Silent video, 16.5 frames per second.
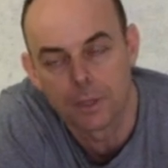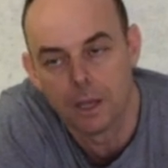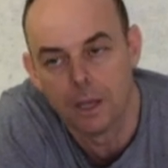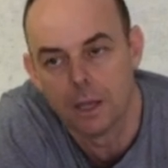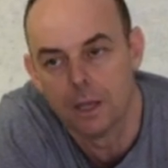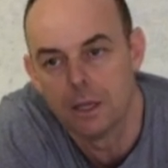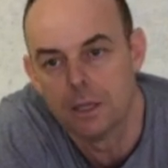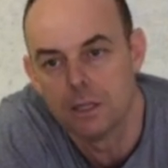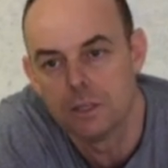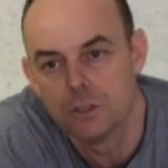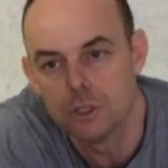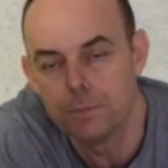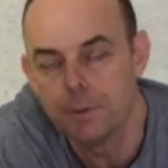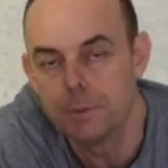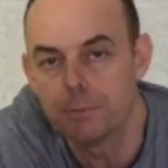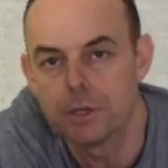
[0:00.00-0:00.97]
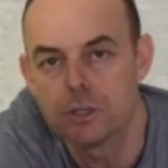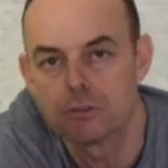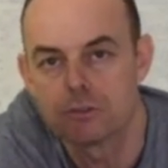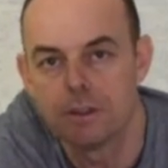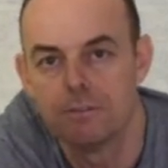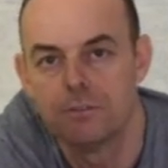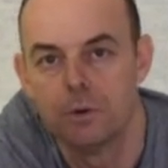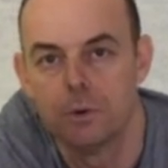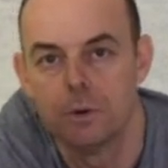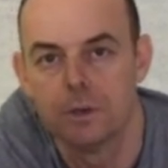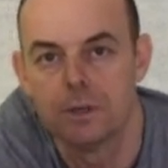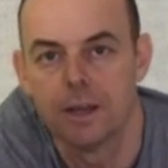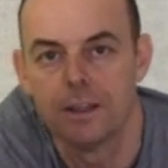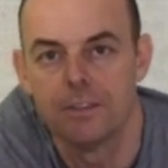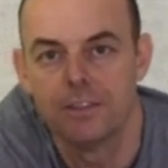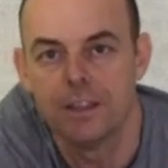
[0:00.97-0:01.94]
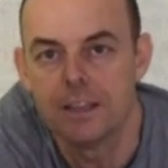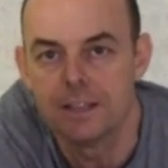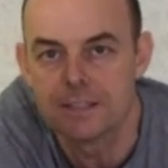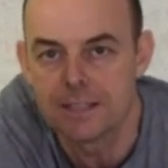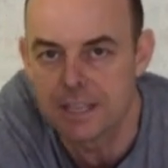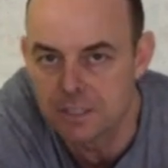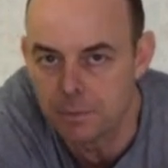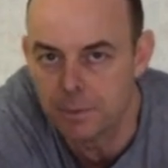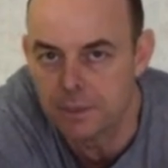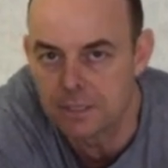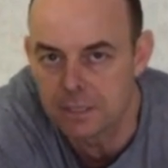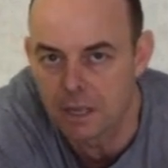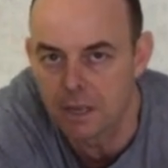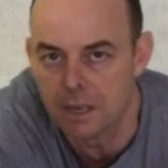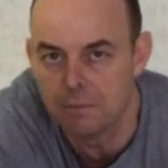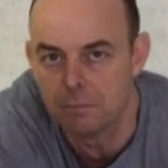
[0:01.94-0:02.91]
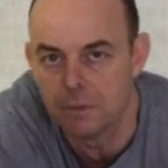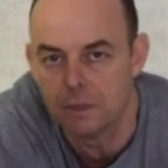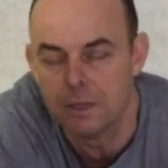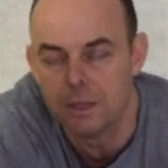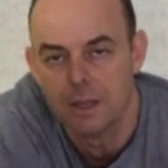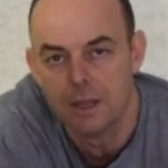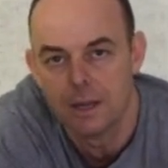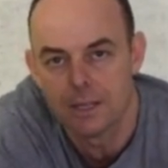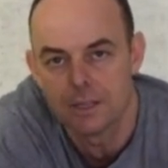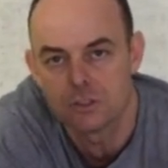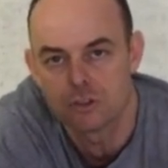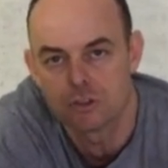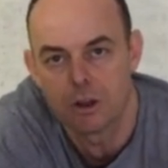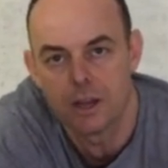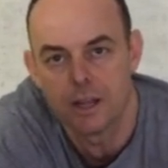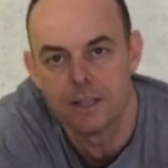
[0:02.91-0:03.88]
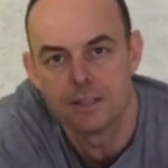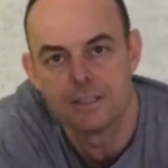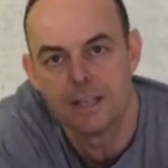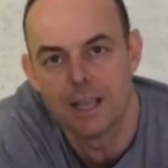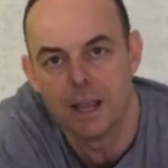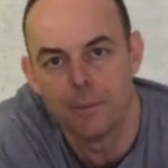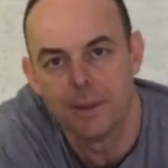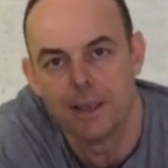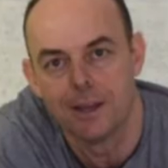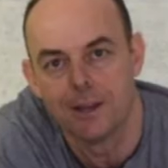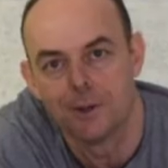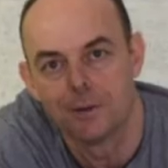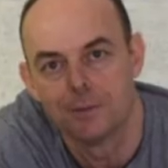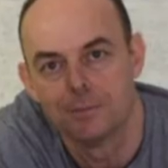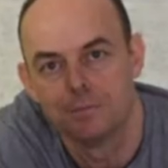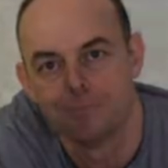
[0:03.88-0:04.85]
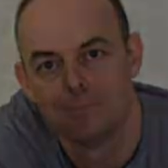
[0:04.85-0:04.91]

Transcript: Uh, it should be pretty straightforward. I think it takes a bit of time, but let's try and see how we get on.